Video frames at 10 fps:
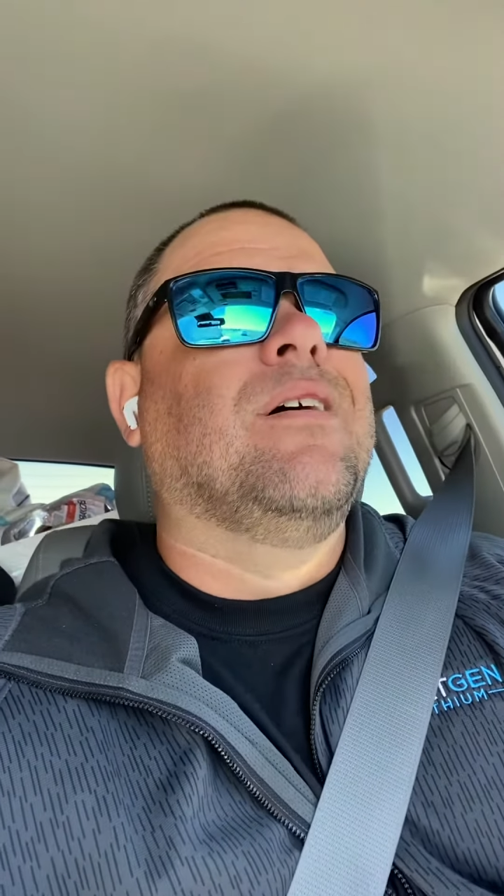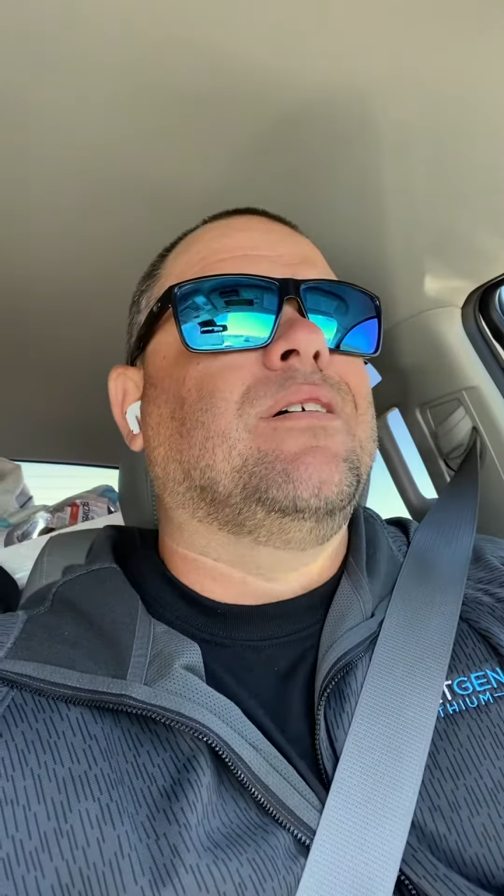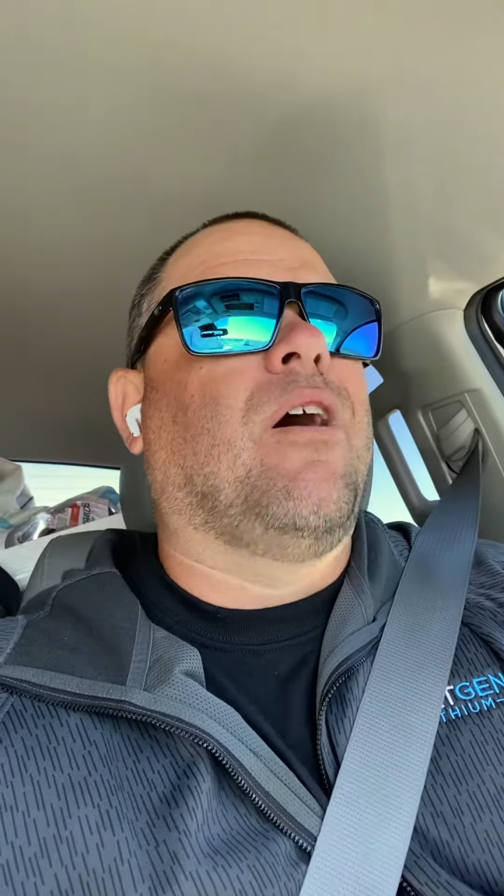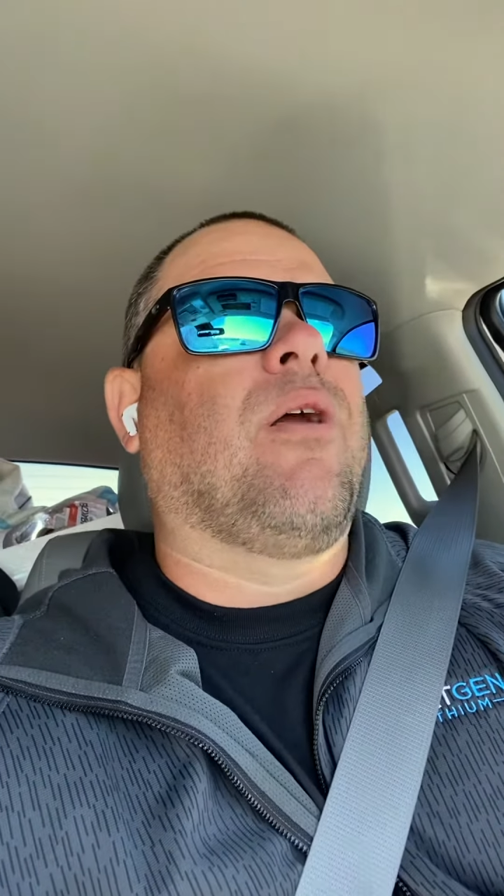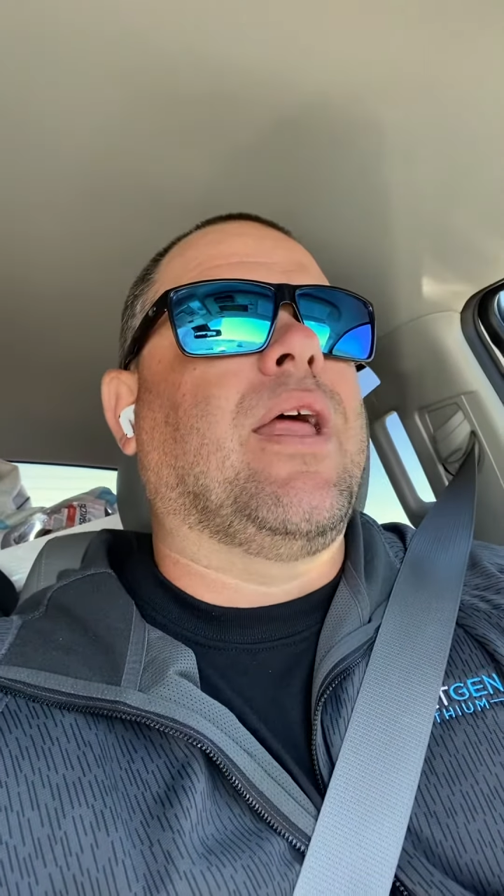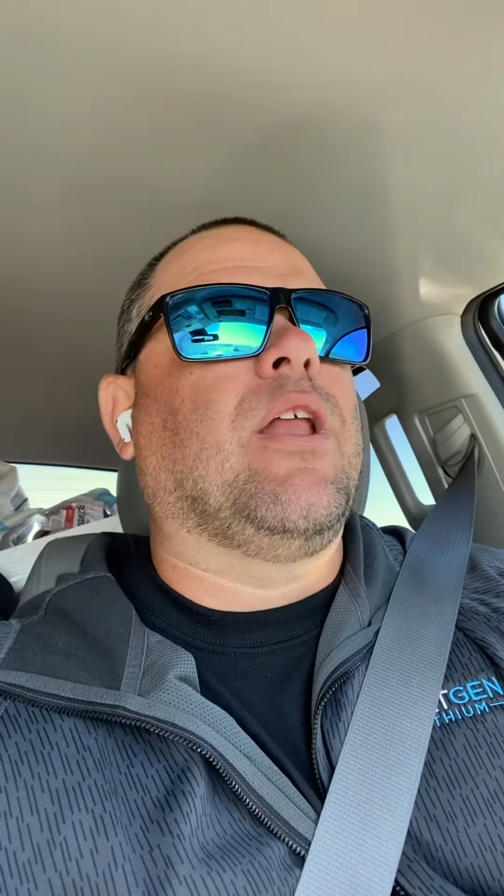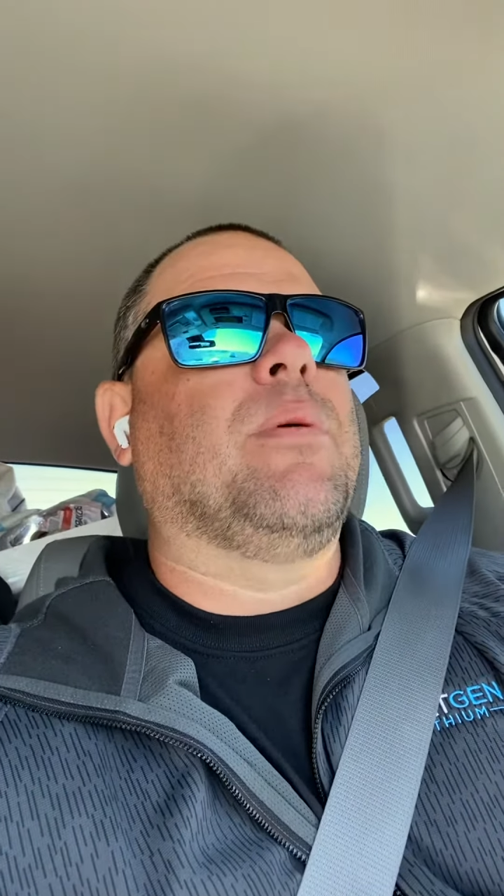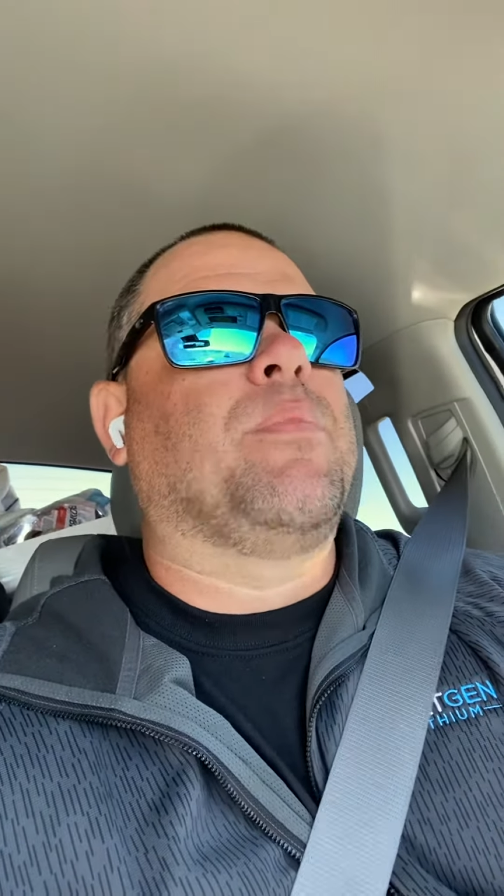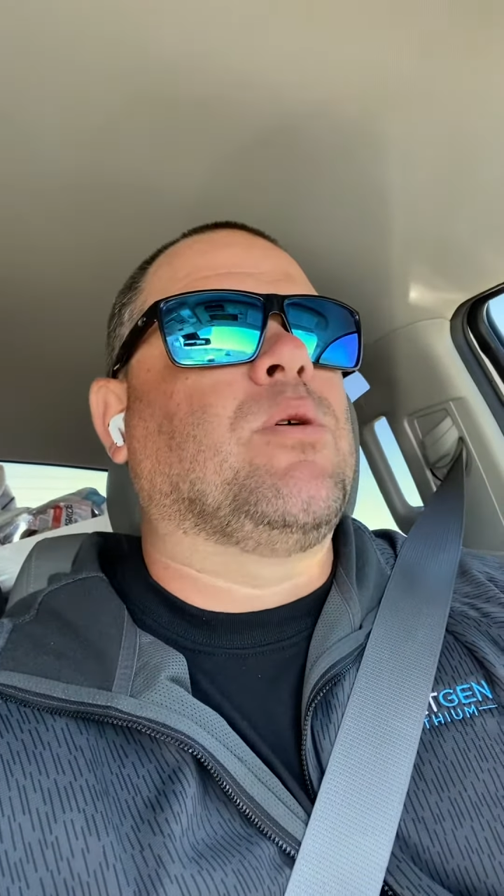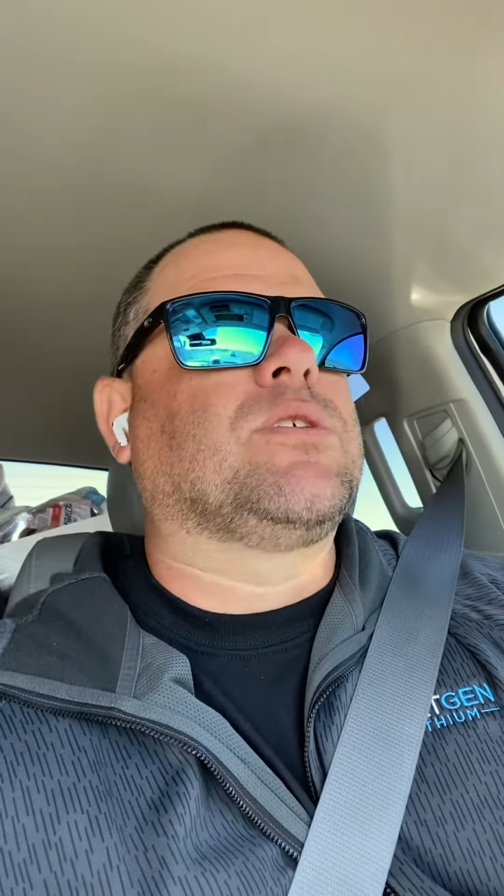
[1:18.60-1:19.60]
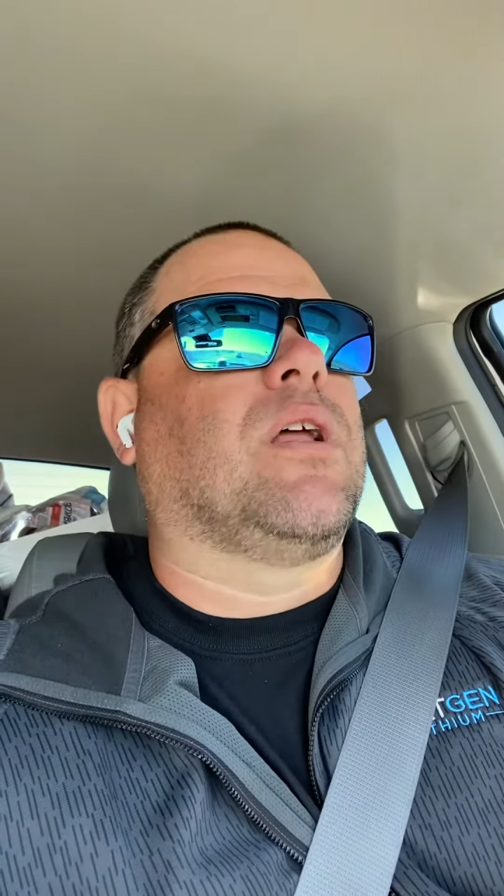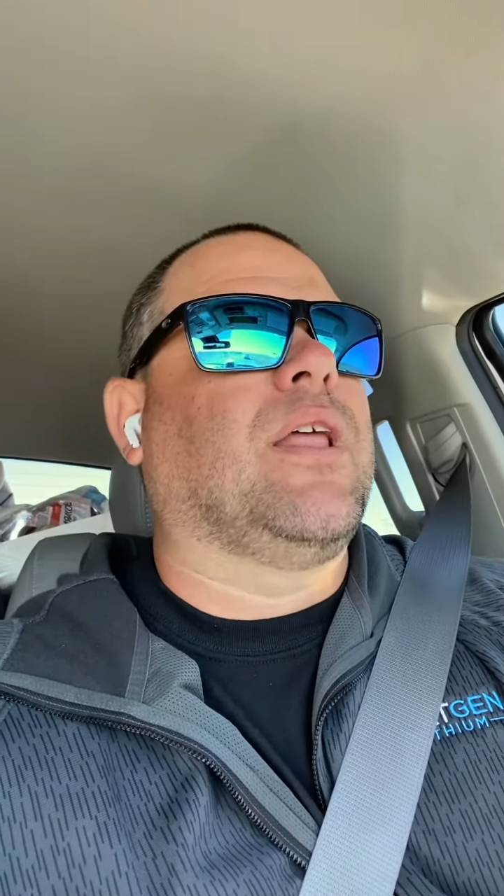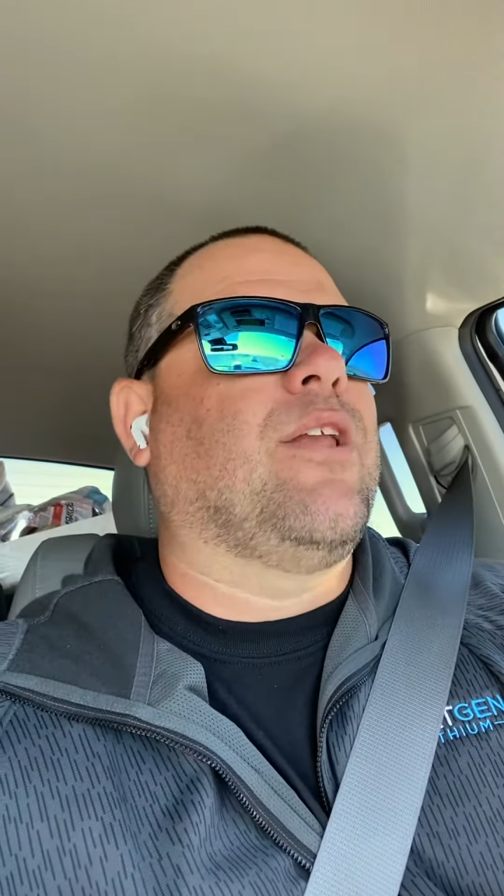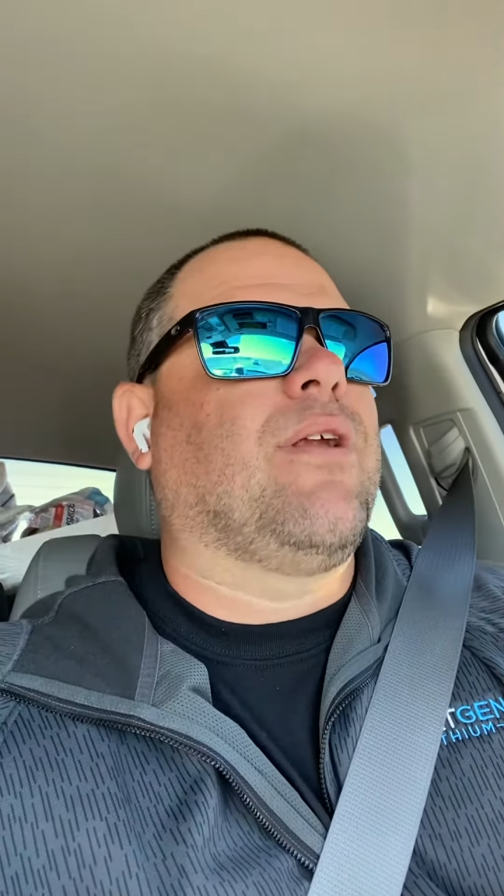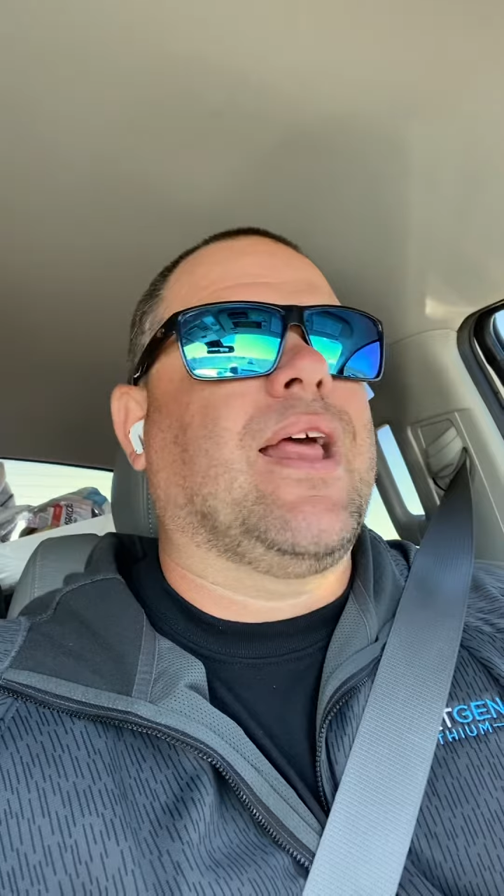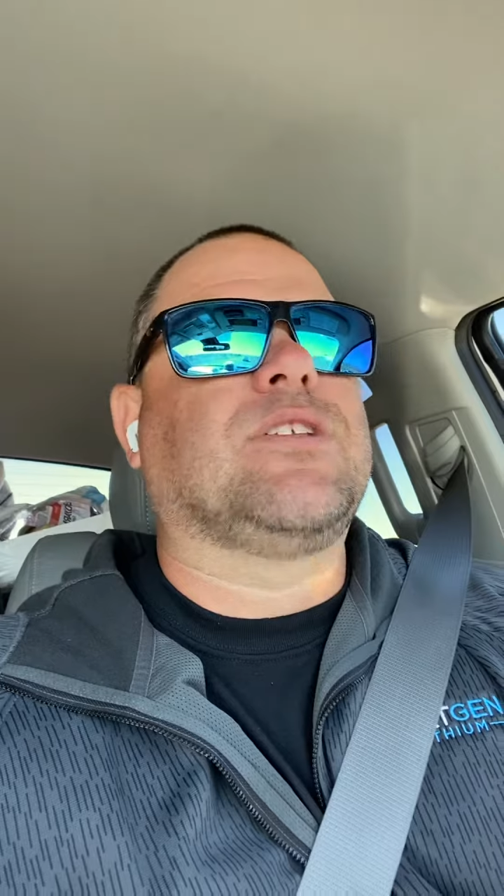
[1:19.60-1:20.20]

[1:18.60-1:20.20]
All right, it'll be posted on later today,